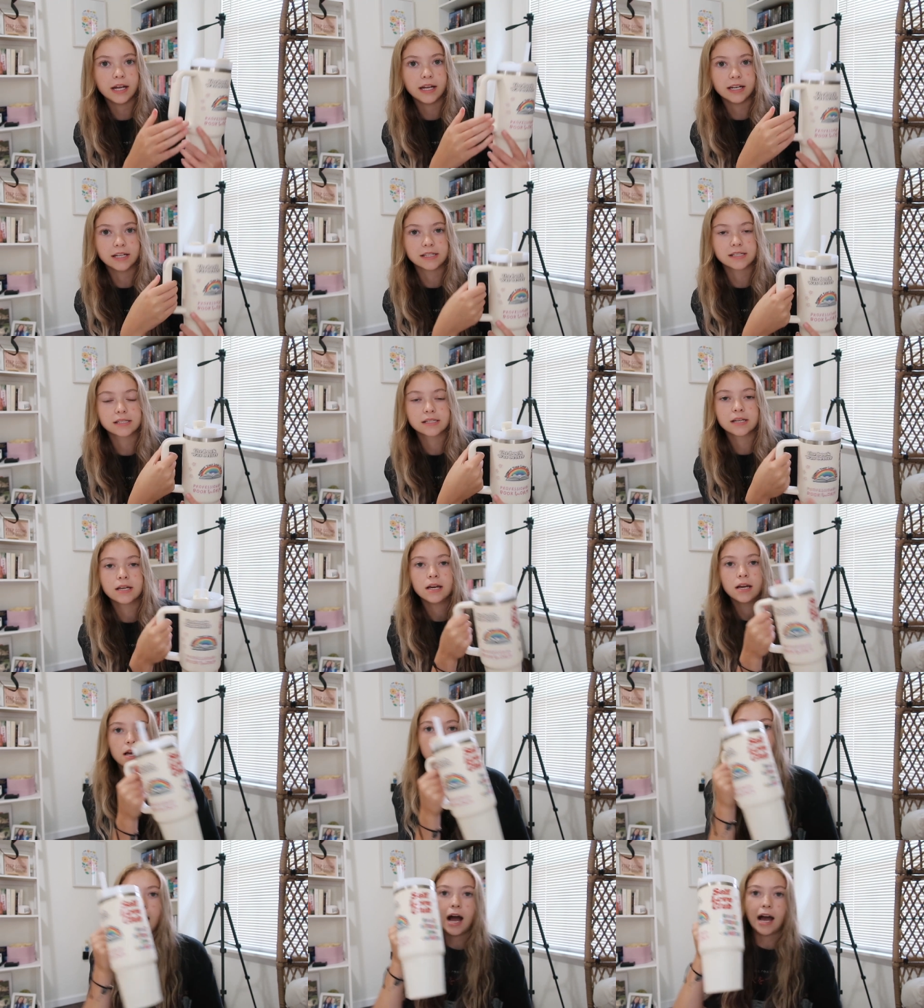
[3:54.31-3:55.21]
And it's,
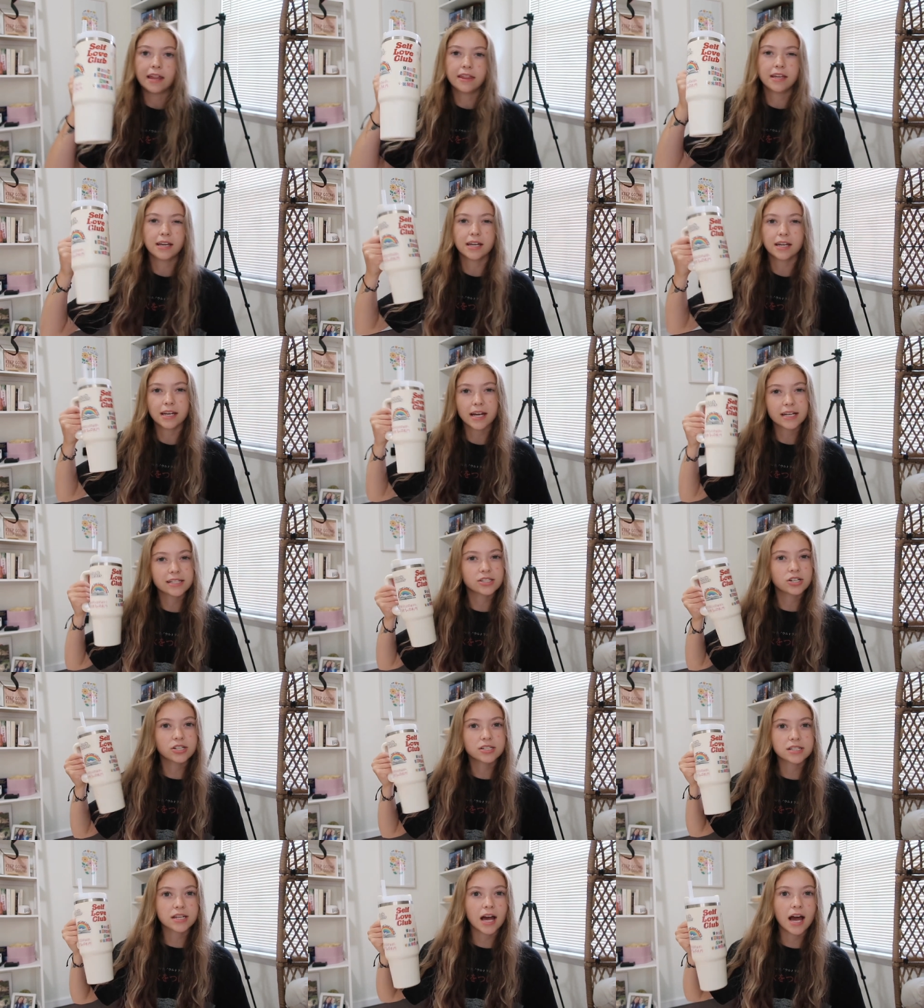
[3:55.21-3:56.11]
I think a
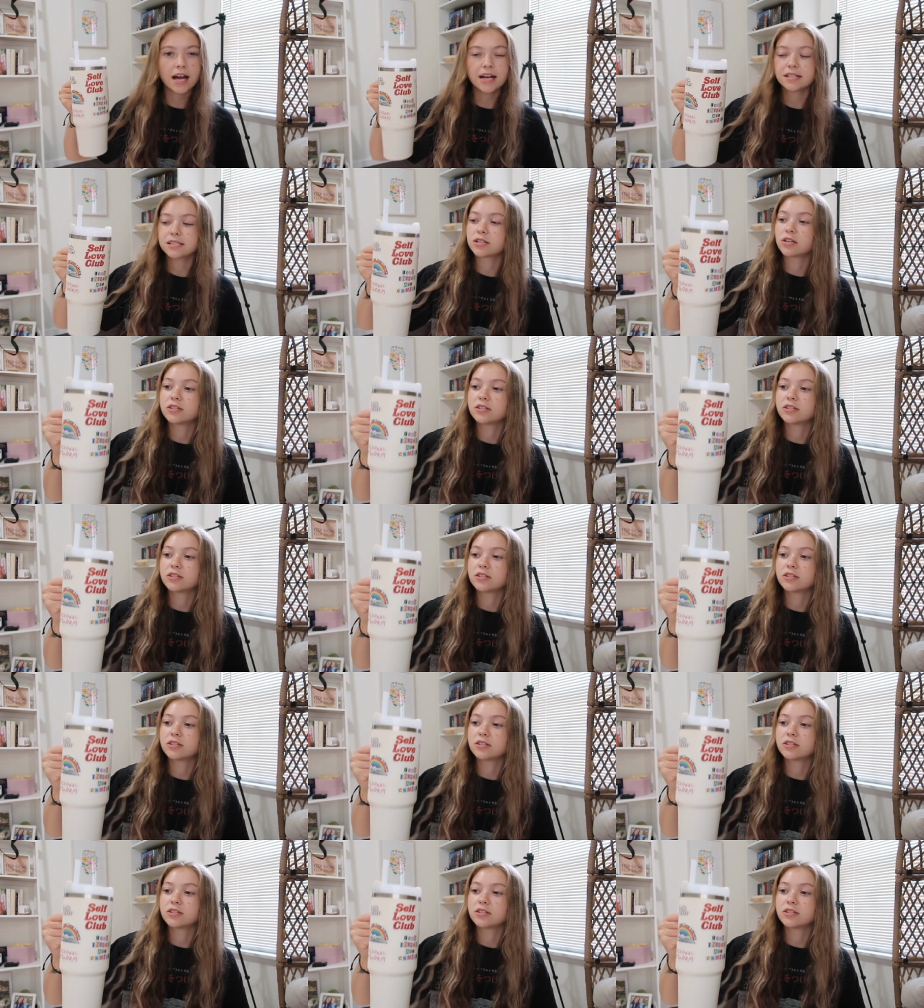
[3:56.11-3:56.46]
nicer size.